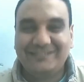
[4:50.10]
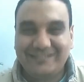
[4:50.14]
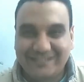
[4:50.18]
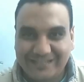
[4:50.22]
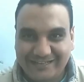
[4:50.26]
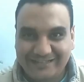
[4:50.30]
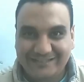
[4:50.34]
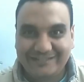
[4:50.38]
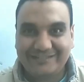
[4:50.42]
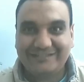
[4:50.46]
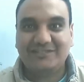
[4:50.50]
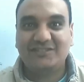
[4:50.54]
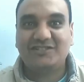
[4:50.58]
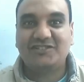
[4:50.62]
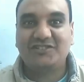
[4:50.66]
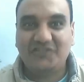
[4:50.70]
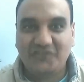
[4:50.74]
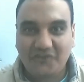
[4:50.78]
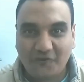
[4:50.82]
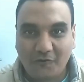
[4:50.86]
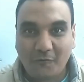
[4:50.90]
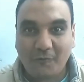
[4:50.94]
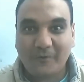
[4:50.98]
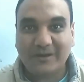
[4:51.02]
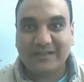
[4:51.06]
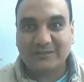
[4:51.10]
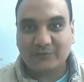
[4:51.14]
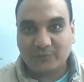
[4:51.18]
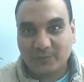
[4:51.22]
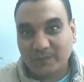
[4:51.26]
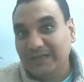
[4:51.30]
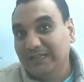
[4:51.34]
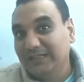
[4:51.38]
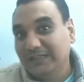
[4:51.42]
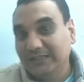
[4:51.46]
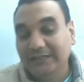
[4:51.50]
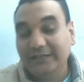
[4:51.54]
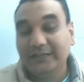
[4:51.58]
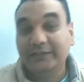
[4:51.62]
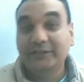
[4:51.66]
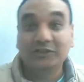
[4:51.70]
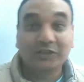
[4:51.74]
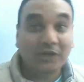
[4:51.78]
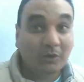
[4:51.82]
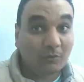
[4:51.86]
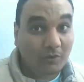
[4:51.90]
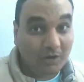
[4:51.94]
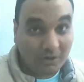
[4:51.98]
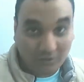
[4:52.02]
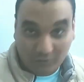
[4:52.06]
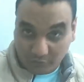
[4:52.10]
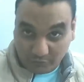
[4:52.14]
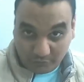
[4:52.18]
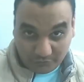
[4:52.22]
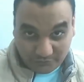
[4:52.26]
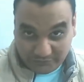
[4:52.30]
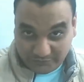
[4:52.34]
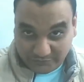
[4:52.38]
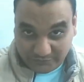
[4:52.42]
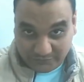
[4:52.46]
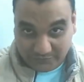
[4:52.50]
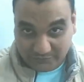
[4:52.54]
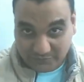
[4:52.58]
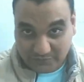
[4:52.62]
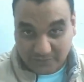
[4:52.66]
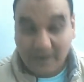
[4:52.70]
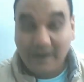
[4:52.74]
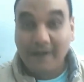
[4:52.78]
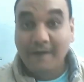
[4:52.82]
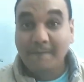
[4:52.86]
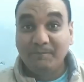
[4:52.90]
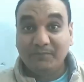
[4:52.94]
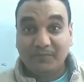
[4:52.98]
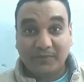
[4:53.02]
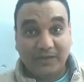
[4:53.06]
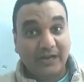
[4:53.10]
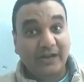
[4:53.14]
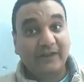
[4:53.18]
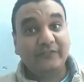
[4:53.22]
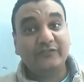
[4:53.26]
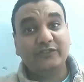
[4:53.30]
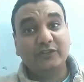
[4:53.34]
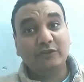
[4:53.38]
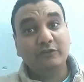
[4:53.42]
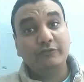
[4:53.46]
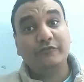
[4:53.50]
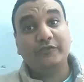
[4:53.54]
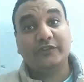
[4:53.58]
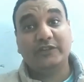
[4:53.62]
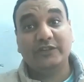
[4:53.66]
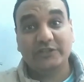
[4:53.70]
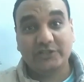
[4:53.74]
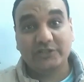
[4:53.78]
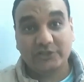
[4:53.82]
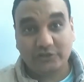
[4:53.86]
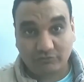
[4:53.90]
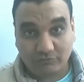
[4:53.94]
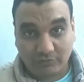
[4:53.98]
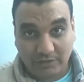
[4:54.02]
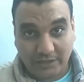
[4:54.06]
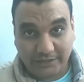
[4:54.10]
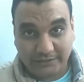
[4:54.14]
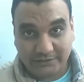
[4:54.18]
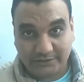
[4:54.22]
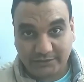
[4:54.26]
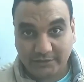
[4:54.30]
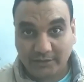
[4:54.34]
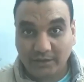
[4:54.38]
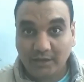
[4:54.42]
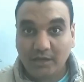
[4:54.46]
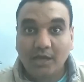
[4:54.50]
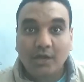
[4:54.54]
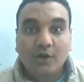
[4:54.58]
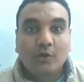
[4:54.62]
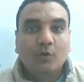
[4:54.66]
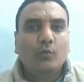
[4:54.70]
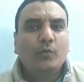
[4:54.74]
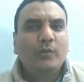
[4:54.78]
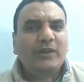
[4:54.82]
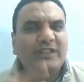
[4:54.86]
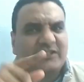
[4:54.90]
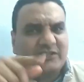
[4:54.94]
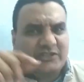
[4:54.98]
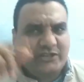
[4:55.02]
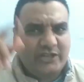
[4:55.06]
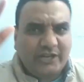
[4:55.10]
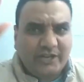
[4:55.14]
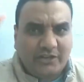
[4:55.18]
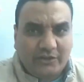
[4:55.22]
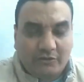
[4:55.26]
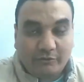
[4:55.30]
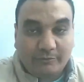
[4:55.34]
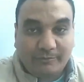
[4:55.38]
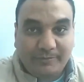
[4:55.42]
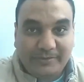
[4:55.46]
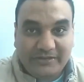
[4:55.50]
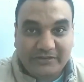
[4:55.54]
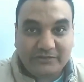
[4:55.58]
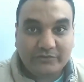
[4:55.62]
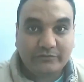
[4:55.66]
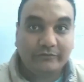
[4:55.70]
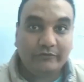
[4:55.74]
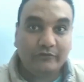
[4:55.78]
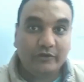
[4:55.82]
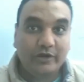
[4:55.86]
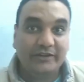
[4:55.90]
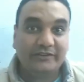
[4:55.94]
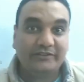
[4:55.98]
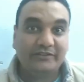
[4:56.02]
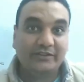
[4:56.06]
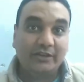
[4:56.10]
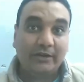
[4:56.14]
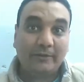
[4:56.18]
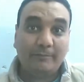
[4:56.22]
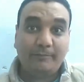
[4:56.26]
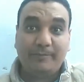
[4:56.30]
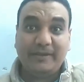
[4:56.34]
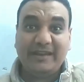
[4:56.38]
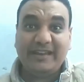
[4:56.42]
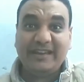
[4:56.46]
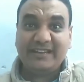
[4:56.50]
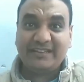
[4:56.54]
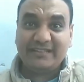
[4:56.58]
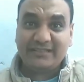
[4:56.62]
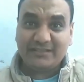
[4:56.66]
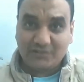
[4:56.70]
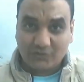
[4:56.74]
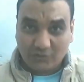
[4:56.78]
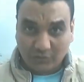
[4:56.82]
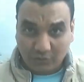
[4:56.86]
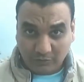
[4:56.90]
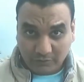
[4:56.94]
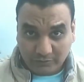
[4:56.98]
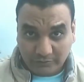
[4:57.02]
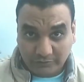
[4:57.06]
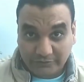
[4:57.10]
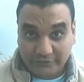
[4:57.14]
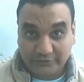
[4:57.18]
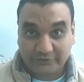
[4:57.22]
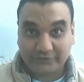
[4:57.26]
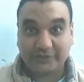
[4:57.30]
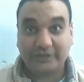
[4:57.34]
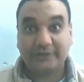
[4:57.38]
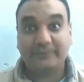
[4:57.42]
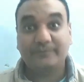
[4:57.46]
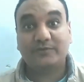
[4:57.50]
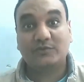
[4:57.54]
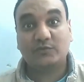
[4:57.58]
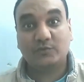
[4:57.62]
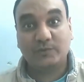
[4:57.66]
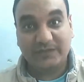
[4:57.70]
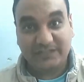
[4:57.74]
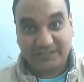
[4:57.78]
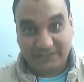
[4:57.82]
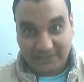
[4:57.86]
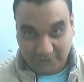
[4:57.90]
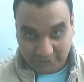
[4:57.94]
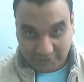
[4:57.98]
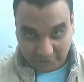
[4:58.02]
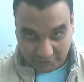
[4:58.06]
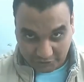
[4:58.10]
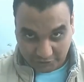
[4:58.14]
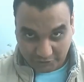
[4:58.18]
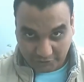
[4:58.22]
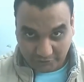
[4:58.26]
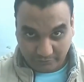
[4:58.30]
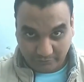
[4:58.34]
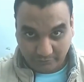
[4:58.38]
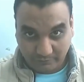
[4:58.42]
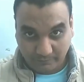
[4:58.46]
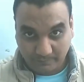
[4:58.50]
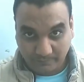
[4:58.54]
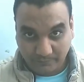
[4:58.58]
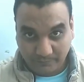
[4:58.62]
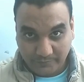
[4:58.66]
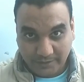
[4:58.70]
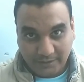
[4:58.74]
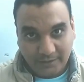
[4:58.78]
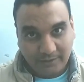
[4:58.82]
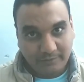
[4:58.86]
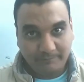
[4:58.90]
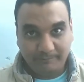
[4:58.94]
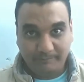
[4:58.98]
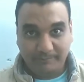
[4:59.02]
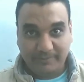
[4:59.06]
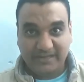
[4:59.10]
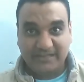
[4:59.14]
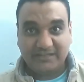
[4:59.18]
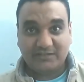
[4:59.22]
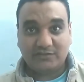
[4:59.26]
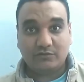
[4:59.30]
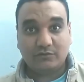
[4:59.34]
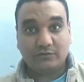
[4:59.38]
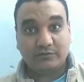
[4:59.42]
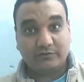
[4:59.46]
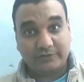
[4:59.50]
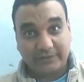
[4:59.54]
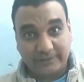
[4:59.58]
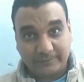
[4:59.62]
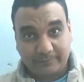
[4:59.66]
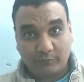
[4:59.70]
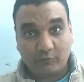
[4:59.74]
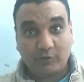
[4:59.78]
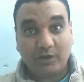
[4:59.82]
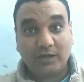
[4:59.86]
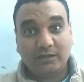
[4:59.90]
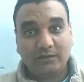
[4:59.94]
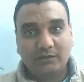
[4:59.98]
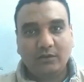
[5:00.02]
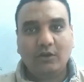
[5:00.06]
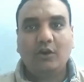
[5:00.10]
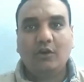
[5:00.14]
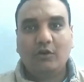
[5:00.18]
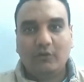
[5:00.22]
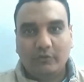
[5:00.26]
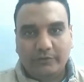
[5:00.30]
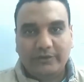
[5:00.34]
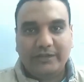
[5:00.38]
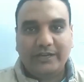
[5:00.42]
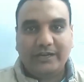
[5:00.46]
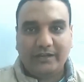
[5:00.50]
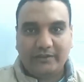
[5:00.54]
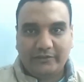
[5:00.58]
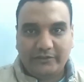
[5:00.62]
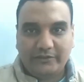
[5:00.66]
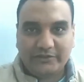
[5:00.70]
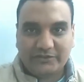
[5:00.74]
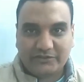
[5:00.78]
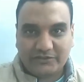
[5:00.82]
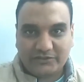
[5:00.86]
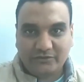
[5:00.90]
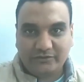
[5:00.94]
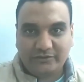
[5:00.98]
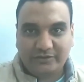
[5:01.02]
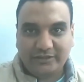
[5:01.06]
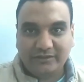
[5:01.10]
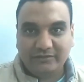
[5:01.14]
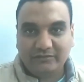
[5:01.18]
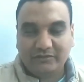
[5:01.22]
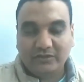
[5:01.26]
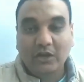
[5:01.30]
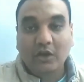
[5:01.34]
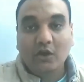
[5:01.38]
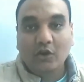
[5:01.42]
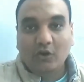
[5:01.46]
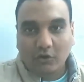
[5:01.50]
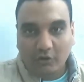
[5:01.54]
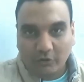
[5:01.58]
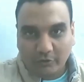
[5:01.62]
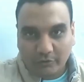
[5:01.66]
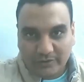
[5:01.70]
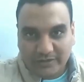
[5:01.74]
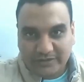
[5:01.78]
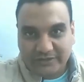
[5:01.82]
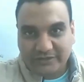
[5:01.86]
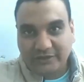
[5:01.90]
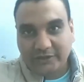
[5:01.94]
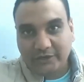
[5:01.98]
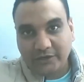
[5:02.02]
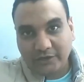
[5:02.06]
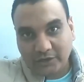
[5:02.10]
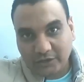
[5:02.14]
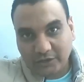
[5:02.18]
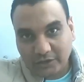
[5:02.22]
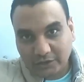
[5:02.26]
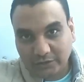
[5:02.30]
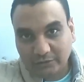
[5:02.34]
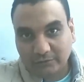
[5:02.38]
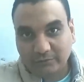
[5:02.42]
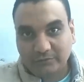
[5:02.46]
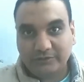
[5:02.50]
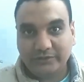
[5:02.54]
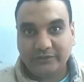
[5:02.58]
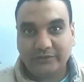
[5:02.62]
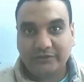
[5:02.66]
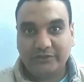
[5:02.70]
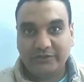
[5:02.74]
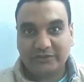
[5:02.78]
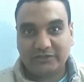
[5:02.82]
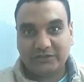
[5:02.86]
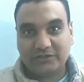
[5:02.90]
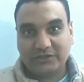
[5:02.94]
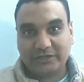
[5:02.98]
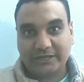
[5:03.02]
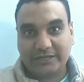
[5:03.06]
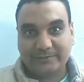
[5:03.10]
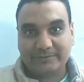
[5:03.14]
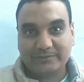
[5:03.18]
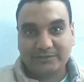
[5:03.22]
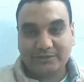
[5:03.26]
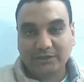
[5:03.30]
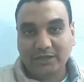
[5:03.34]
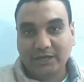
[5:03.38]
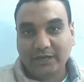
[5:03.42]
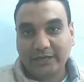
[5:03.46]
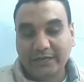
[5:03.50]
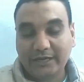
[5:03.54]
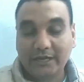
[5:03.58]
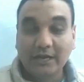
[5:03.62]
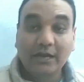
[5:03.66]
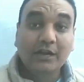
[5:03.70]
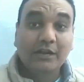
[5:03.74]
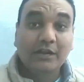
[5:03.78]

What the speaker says: teach you as well in our courses. After you finish writing, we check your piece of writing based on the tips we teach you. based on tip 1. Oh yeah, the student already included the steps, like